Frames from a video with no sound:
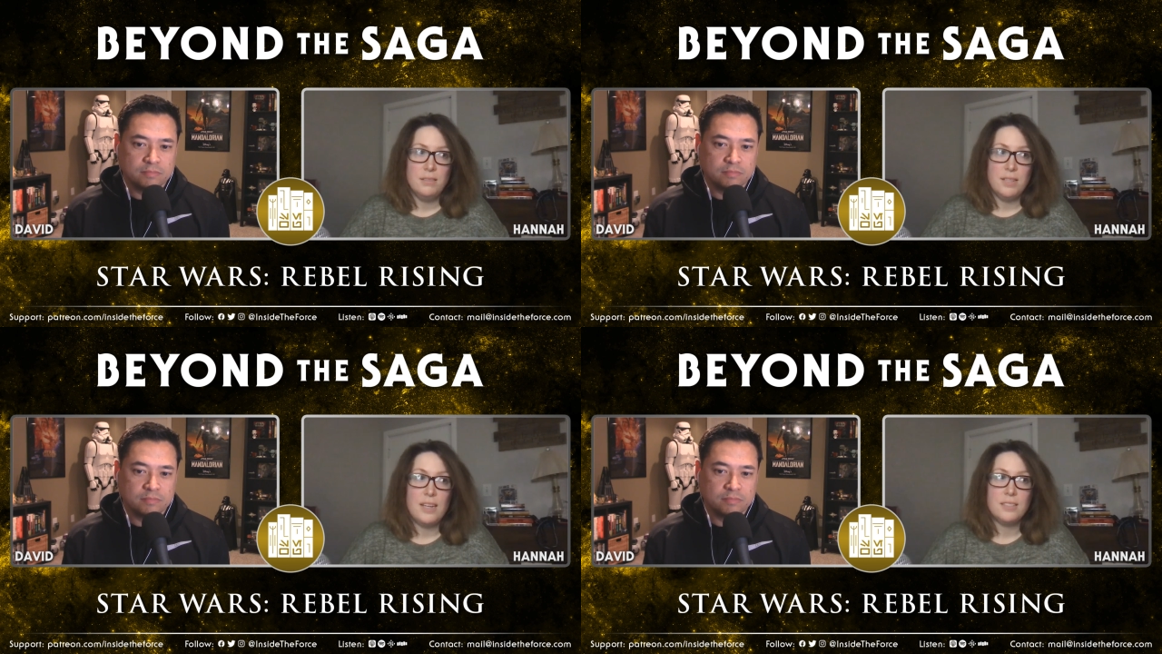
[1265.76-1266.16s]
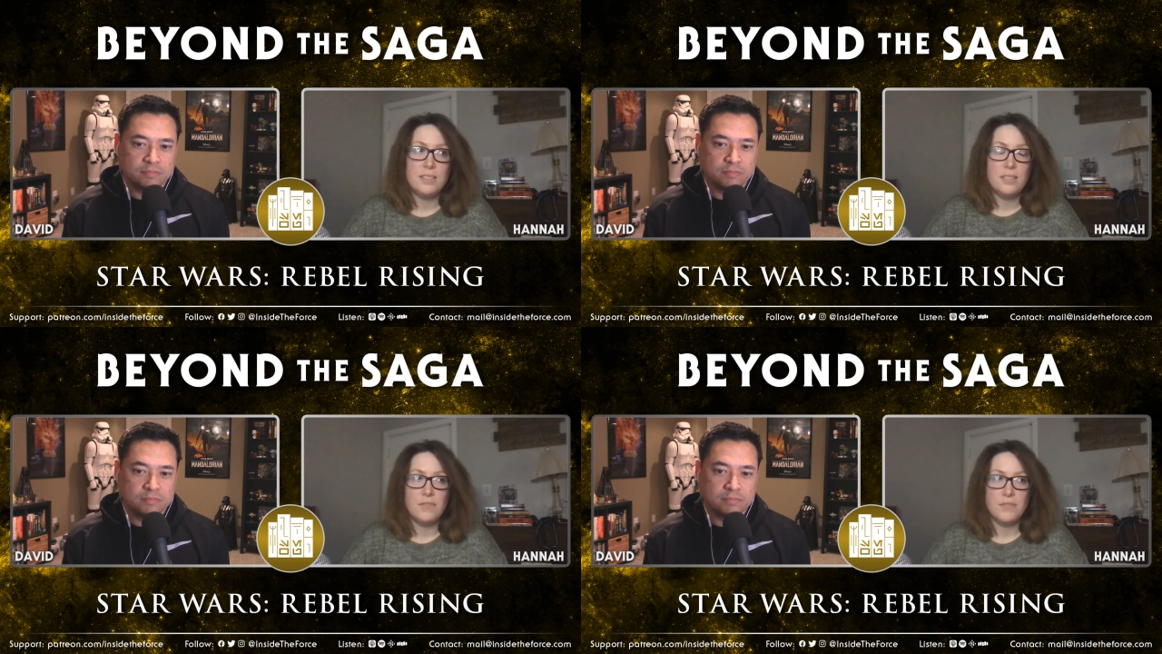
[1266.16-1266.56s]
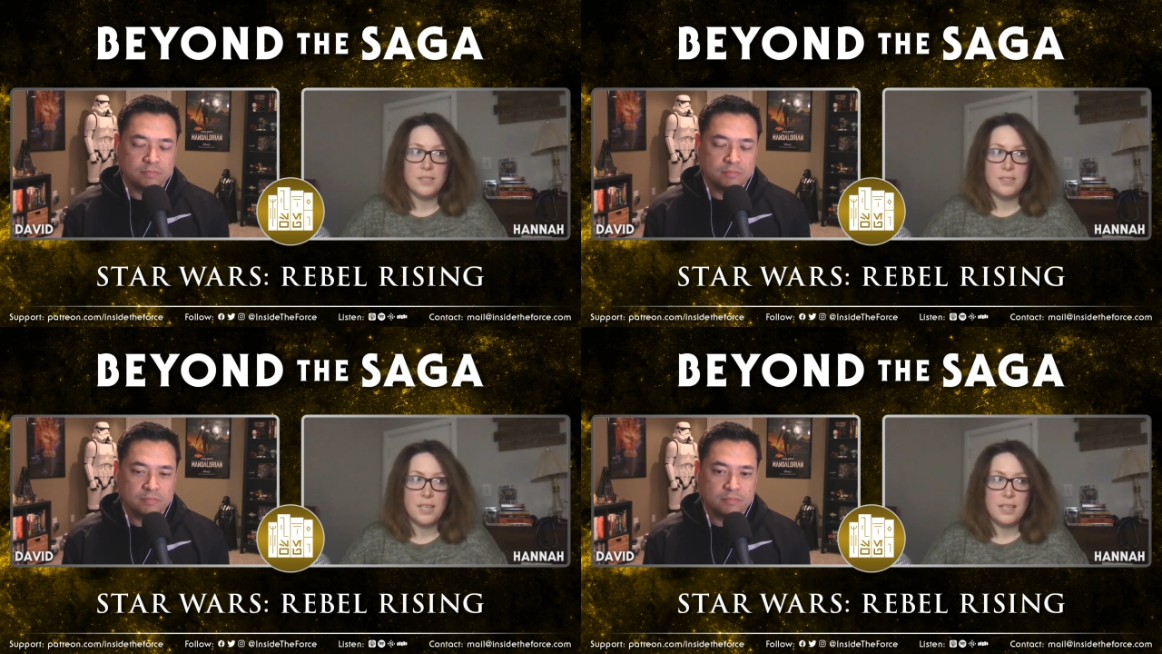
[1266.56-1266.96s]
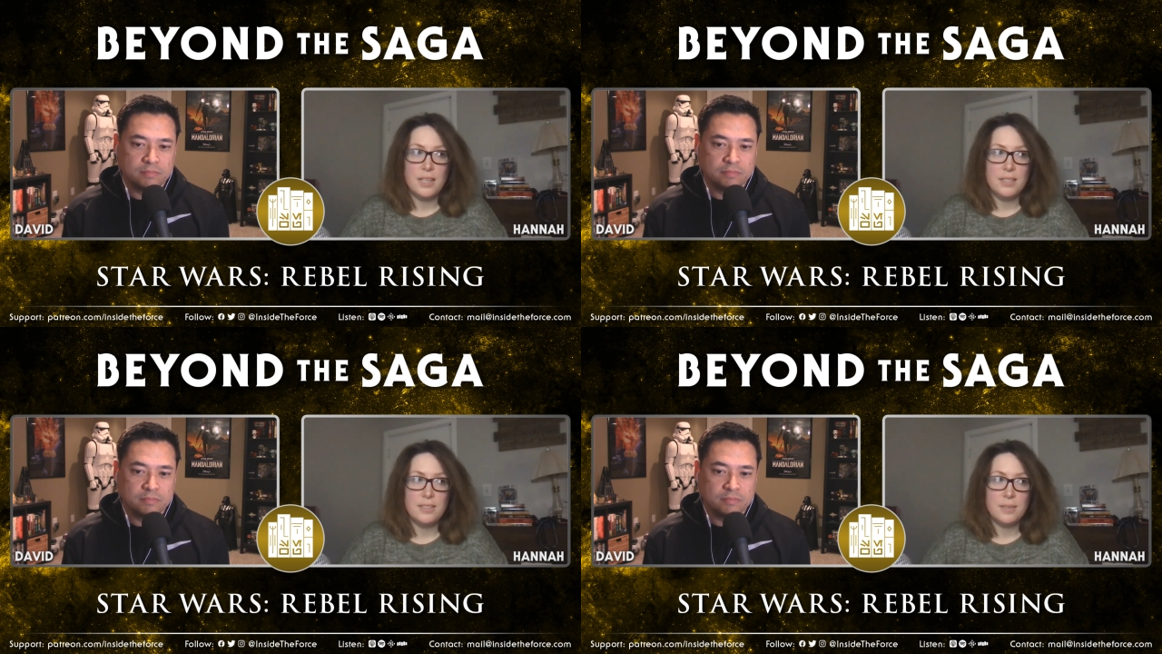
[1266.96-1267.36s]
Speaker 1: that's enough to say
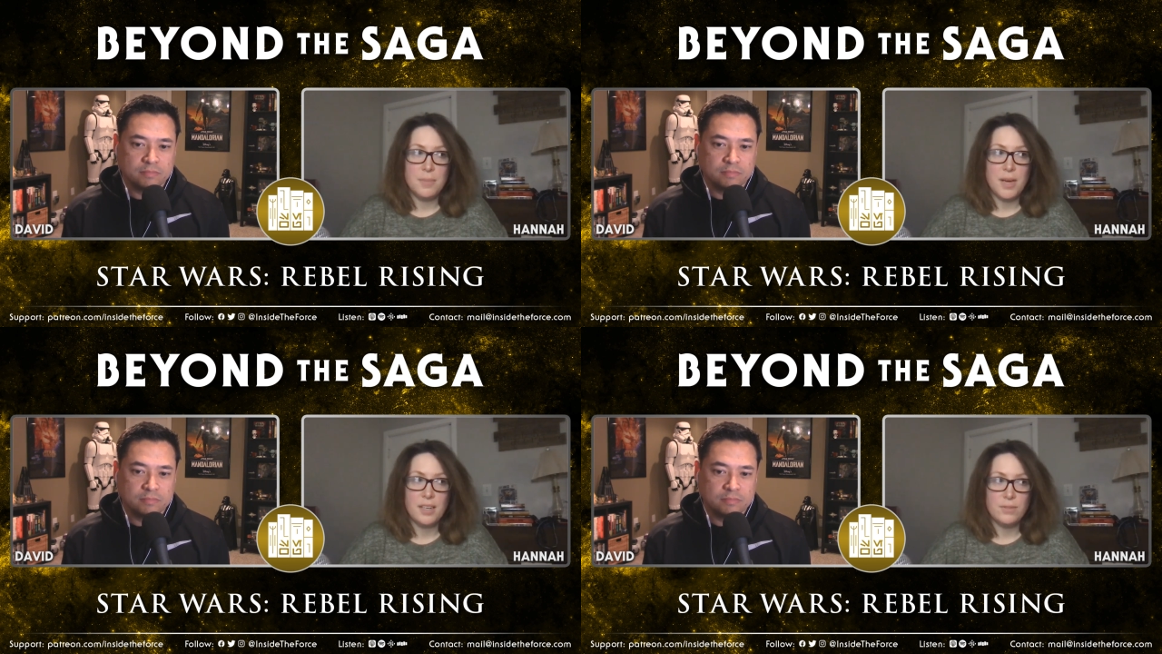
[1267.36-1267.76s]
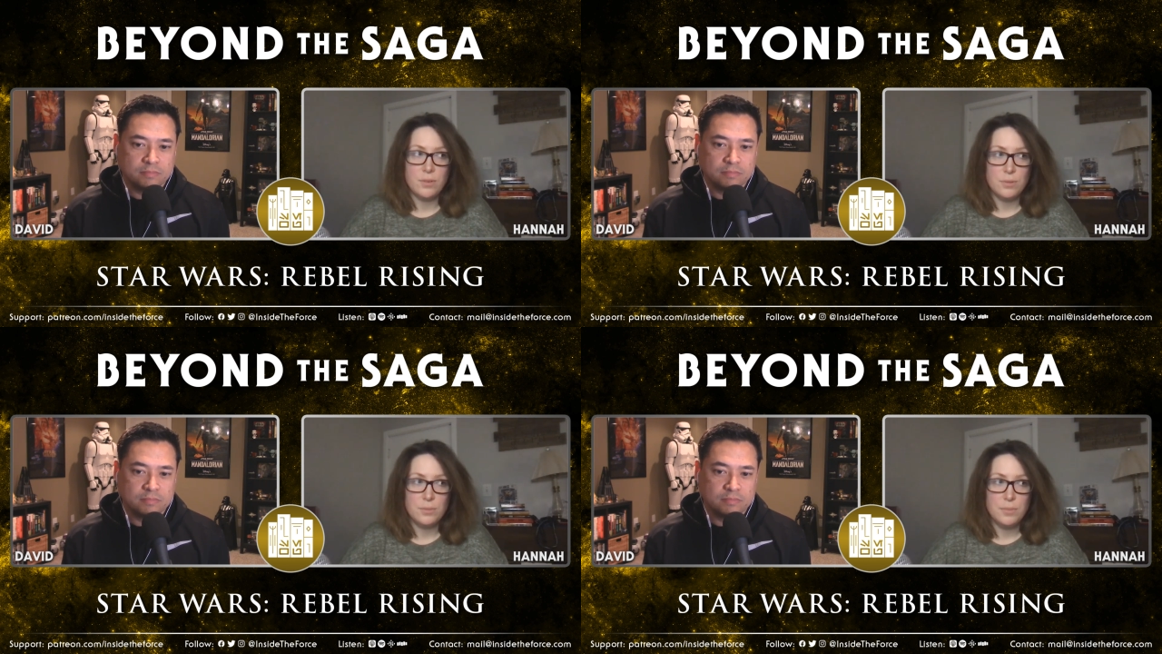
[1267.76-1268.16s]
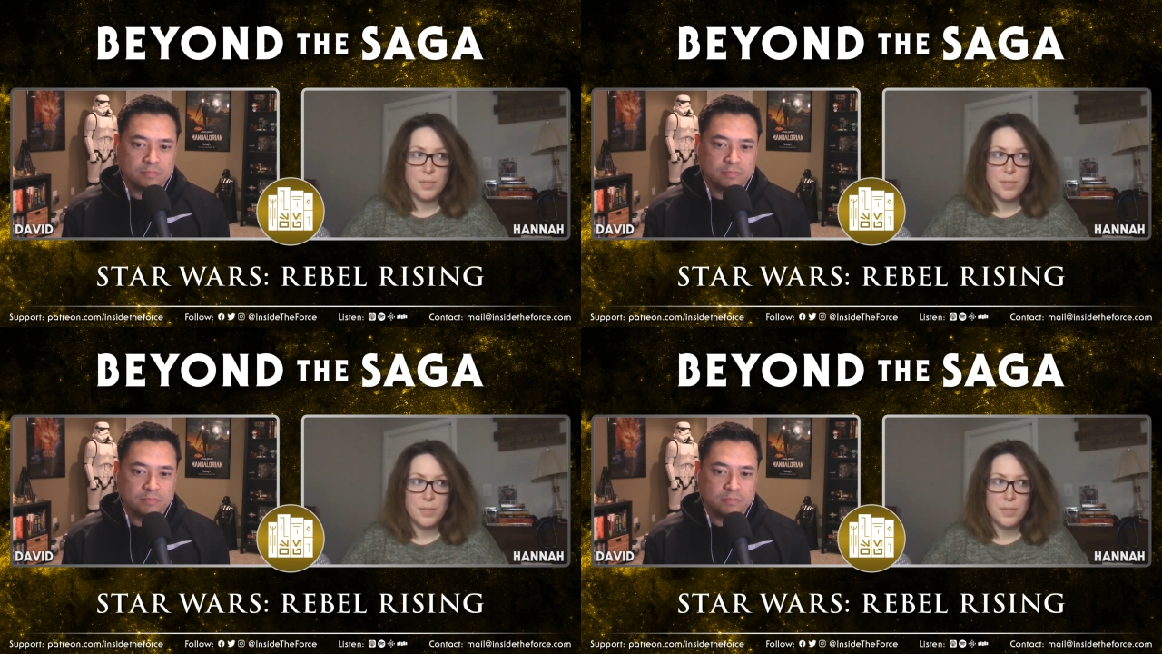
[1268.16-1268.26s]
that it's impactful,